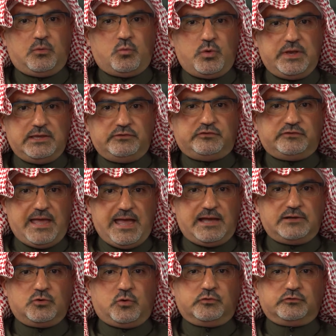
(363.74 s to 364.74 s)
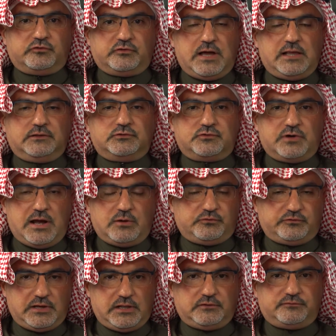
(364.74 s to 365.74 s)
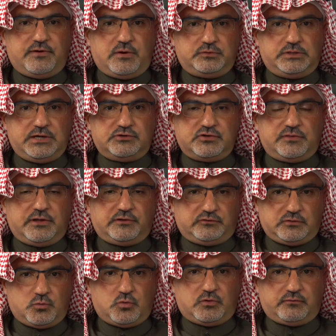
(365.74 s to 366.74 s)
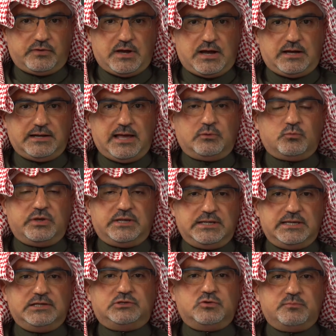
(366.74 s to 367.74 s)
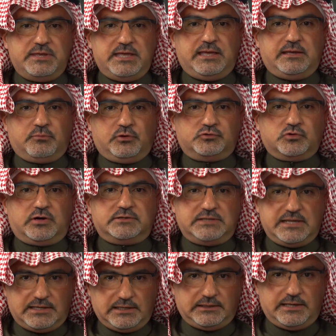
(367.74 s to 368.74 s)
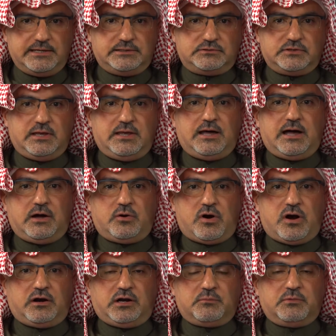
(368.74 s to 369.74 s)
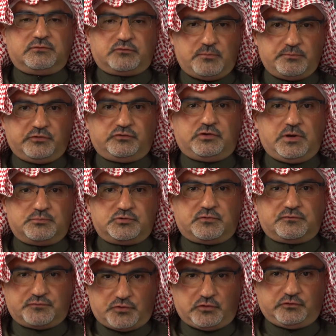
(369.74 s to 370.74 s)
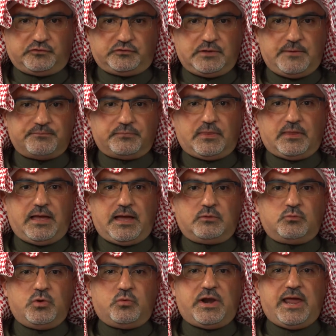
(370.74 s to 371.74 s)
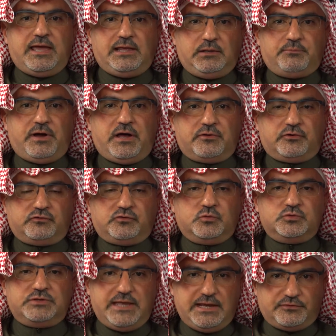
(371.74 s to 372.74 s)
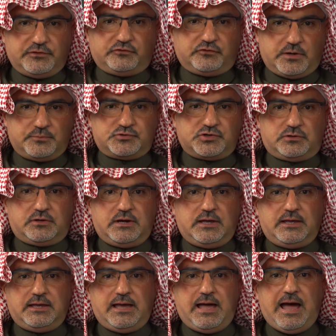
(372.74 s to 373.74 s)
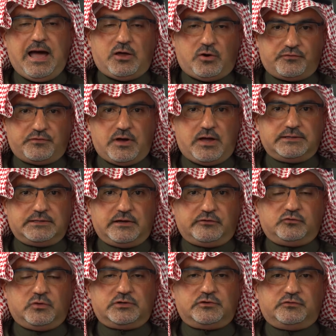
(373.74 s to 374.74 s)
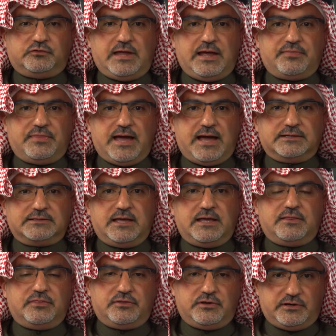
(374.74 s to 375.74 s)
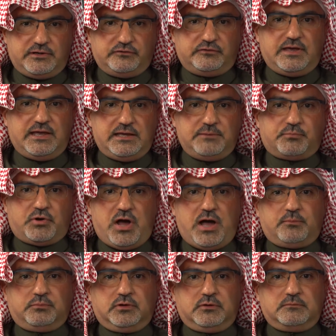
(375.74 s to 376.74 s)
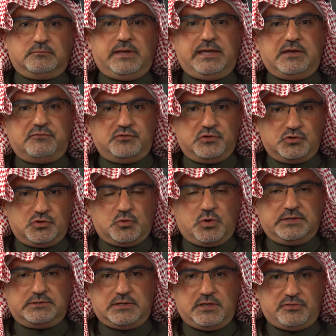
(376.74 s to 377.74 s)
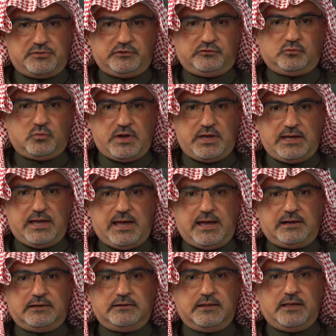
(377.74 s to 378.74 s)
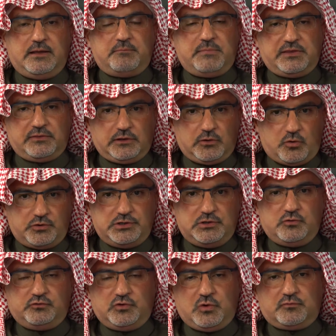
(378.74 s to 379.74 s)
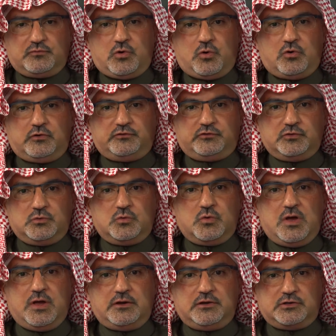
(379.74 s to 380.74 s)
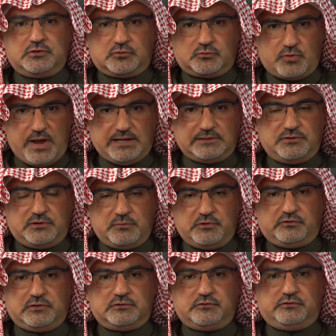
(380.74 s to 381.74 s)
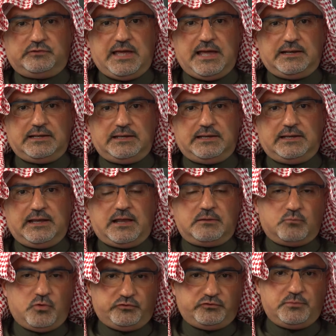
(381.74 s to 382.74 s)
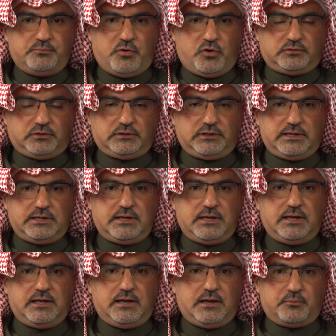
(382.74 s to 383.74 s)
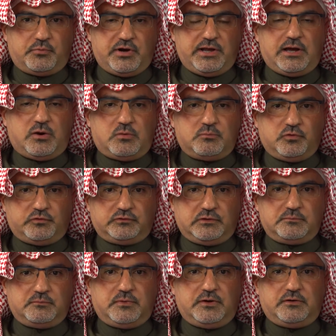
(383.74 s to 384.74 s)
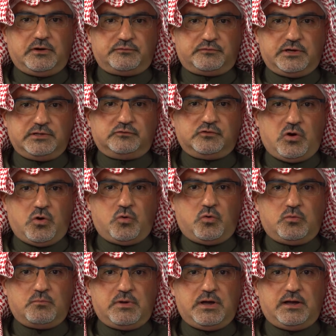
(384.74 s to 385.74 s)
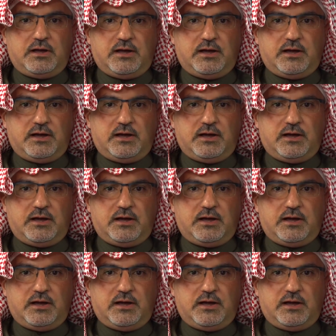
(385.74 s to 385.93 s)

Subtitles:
We stand on solid ground, solid foundation, that's the Word of God, and we need to be able to articulate our argument from the Scripture first, and we want to help others who take the Scripture out of context to understand that there is a problem if you do it this way, and may the Lord use you, of course, to correct their misunderstanding, and most importantly, bring our Muslim friends home